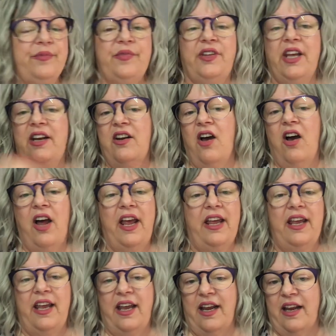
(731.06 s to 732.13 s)

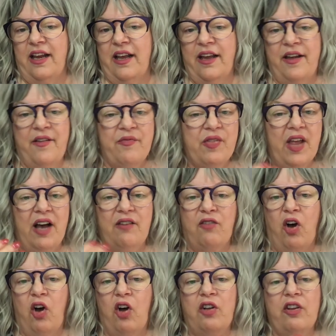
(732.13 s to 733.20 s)
denying of
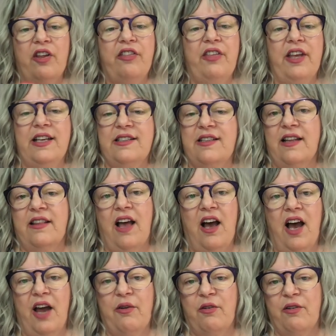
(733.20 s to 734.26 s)
all the things that the
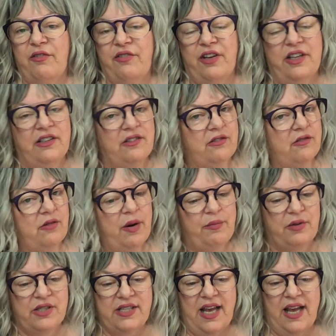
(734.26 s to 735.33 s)
Hierophant
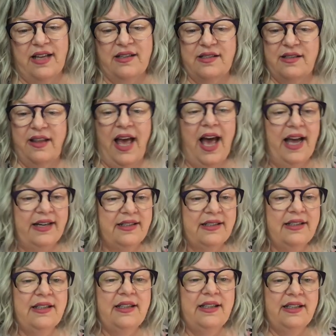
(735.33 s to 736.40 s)
represents. That
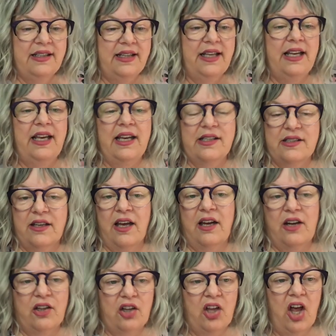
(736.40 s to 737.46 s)
he has
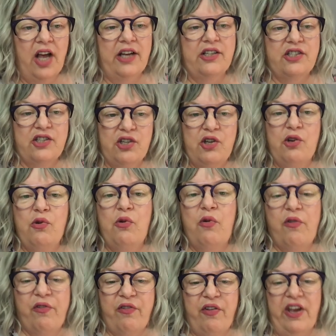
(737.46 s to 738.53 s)
got a lot to
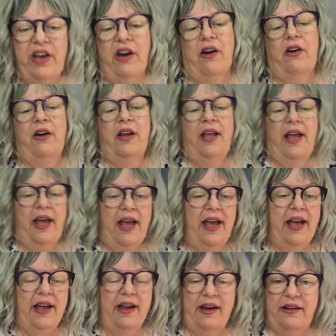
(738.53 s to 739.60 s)
fear.
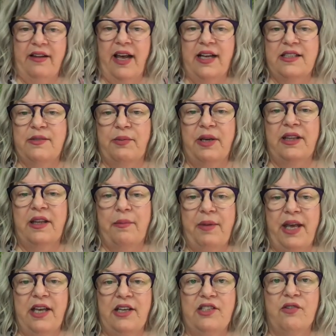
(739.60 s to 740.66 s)
And that's what the
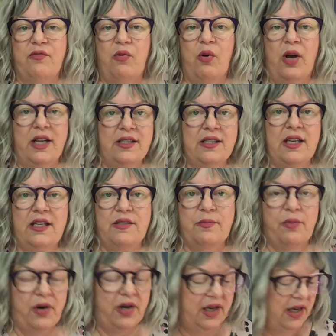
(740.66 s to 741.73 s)
Page of Wands is
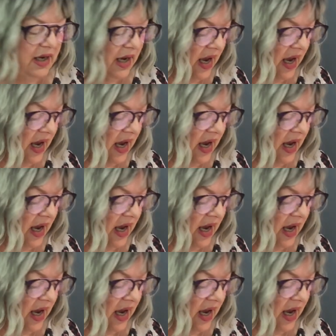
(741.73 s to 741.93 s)
bringing